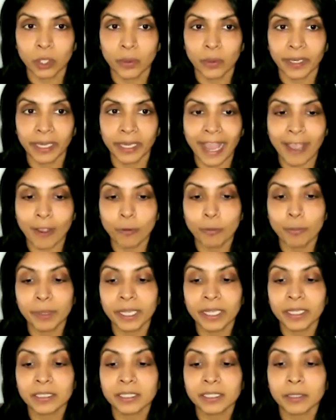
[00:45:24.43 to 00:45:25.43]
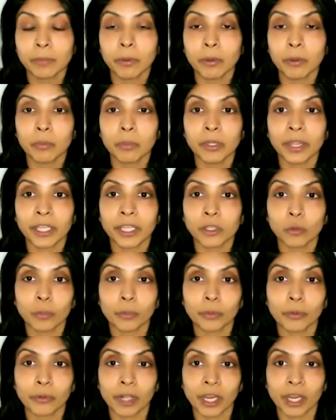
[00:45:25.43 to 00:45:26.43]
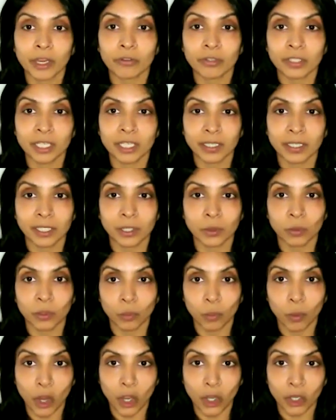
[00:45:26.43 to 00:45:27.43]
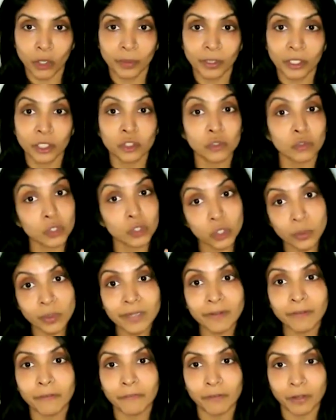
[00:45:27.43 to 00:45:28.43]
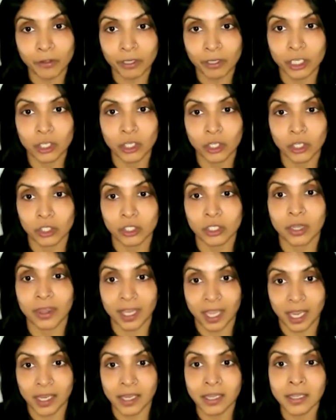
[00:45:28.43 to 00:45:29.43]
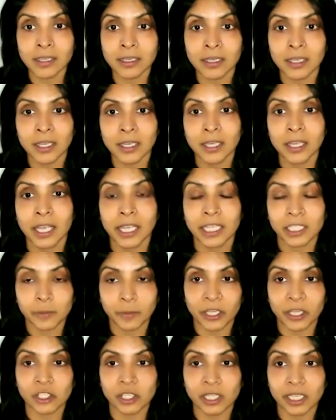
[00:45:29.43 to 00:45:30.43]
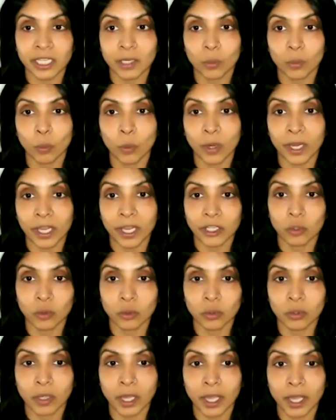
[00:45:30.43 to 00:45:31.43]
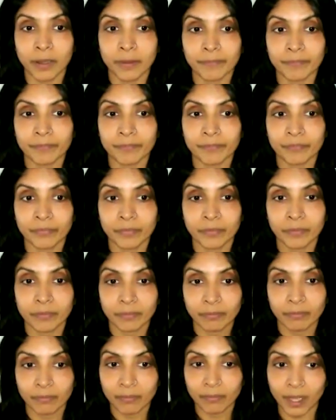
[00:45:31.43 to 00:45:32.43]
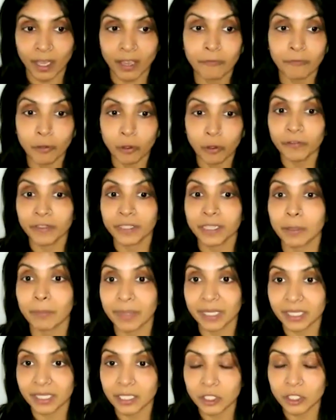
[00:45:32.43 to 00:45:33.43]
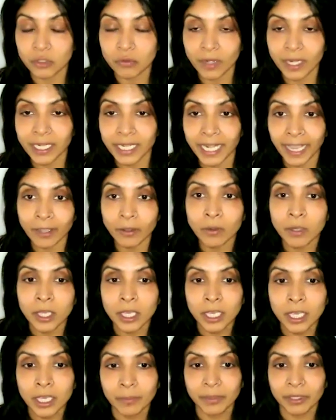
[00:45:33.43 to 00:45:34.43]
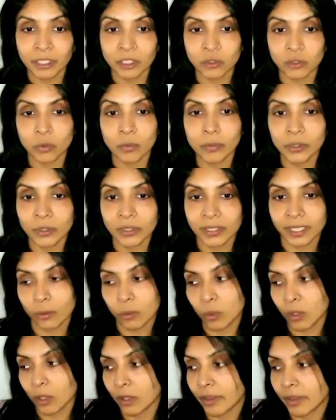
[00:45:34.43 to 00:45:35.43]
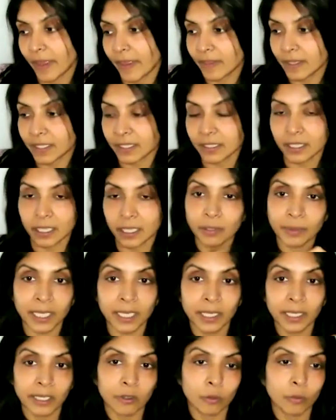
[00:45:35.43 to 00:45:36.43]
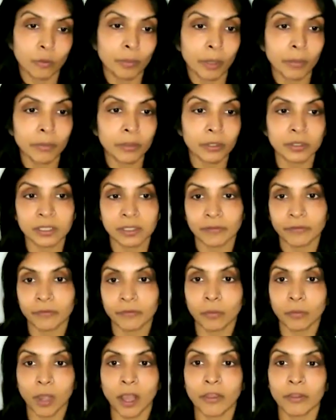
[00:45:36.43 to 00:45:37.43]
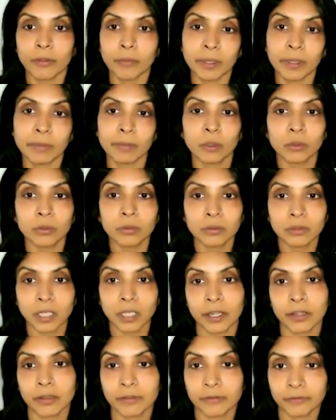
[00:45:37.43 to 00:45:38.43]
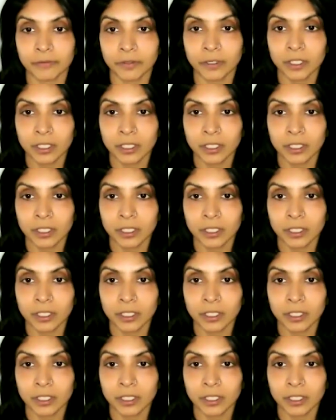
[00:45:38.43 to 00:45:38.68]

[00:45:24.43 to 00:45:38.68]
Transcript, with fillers: going, how big is the bubble that you're prioritizing with work? Because you're doing a very good thing, especially where you're evolving the business right now. But it's almost like, well, then there's going to be little bubbles of other people kind of